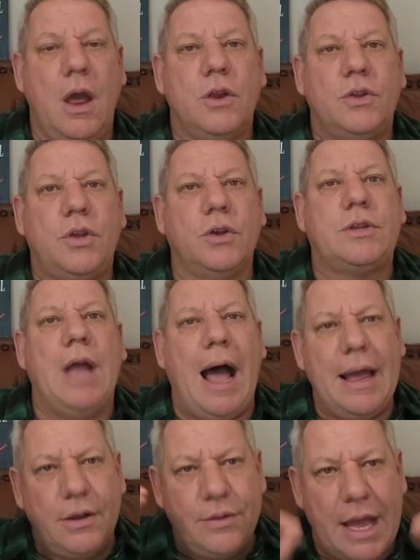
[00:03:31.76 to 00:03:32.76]
to
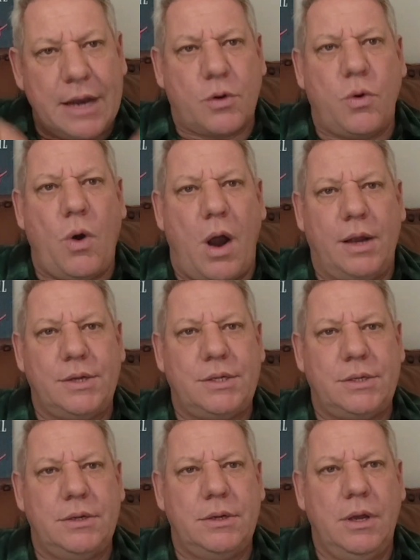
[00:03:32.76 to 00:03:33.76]
die on that
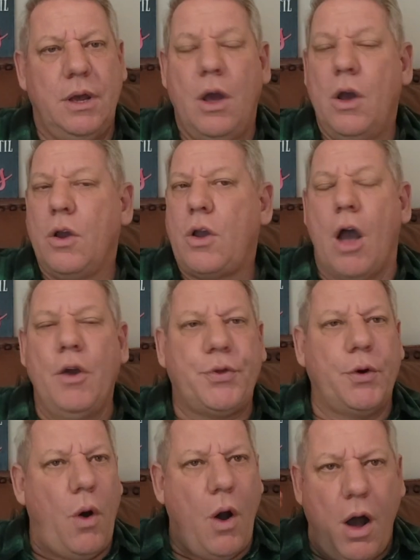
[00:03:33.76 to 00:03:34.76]
cross, go
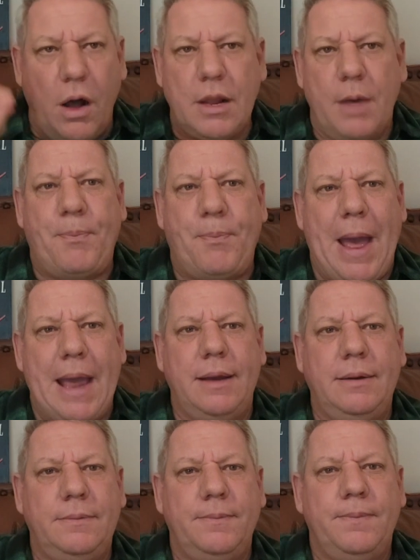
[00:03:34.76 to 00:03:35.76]
through all the
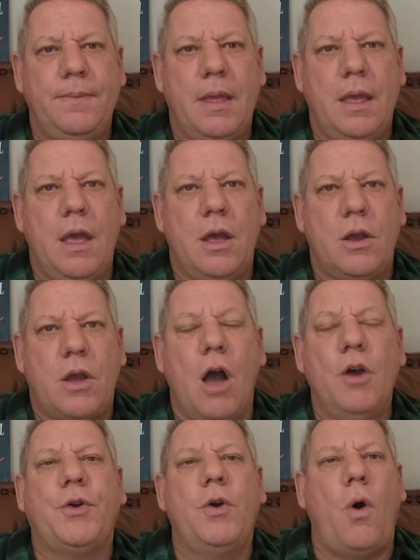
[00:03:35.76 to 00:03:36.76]
pain,
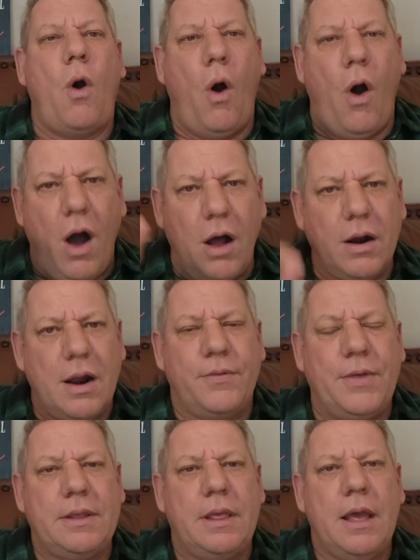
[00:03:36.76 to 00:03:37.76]
go through all of
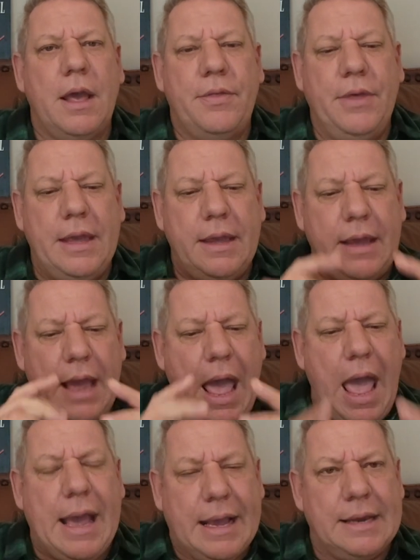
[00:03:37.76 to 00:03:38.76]
the, the
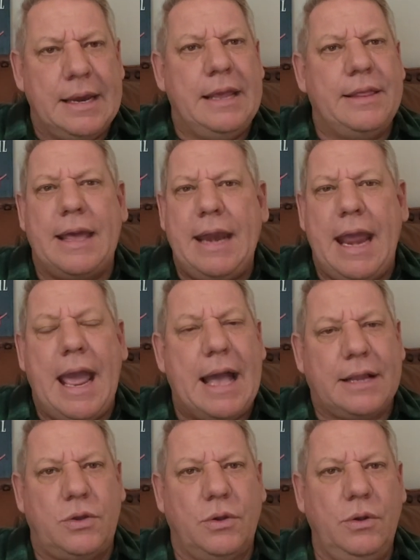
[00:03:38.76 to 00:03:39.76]
agony that he
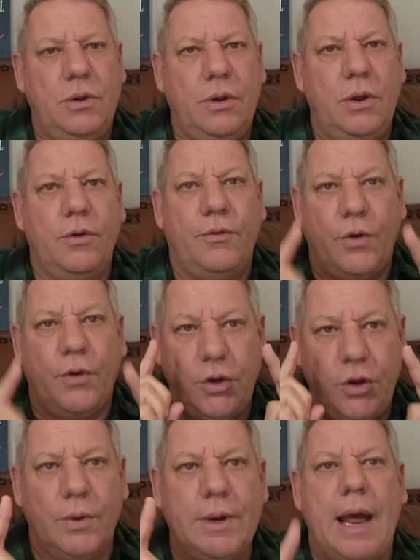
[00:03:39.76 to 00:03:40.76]
had to for
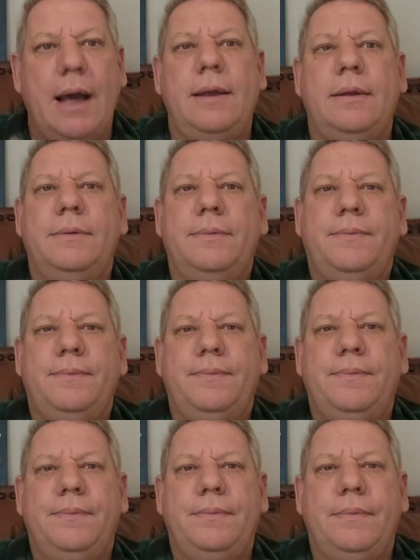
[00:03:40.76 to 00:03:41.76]
you and I.
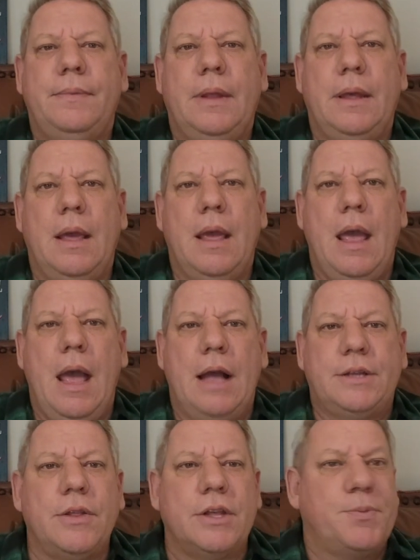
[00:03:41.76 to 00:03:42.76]
And
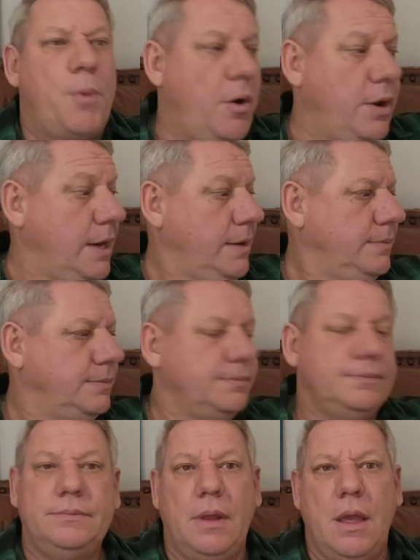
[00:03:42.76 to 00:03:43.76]
so this morning,
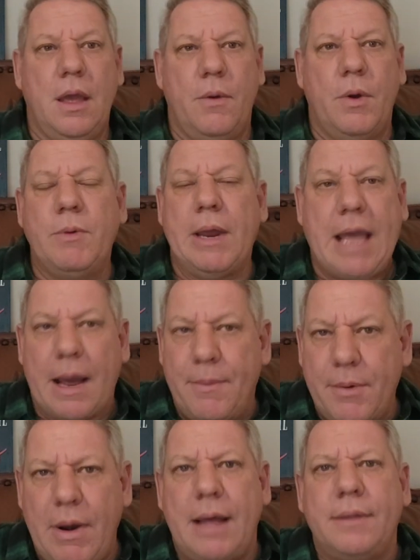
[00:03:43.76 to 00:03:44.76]
when we come
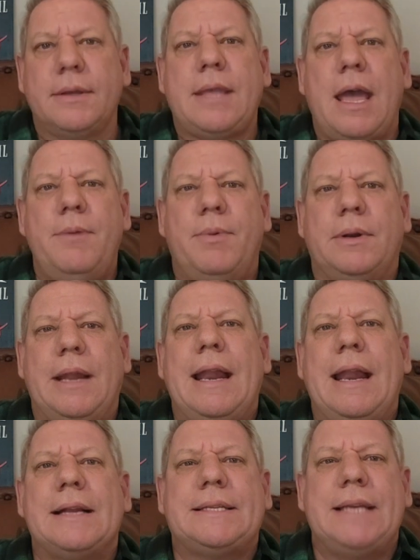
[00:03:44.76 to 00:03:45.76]
around the table, let
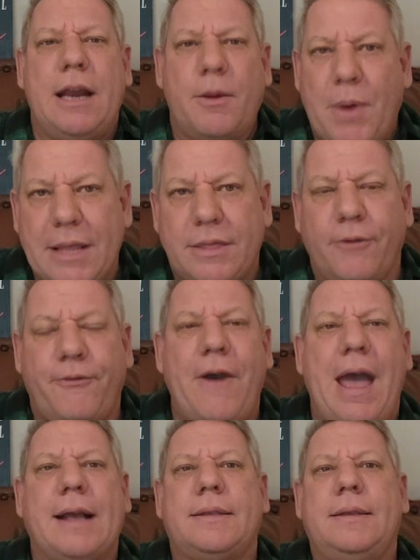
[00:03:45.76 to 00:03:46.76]
us celebrate the
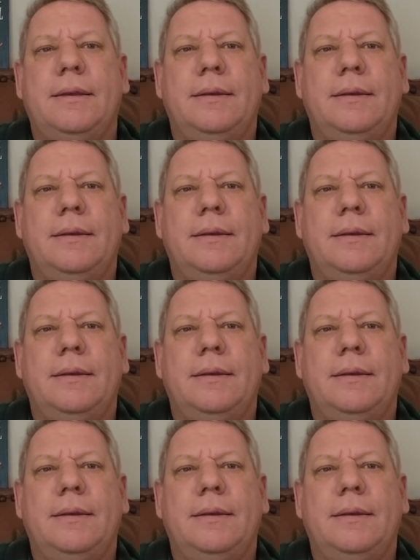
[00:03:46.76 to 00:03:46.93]
fact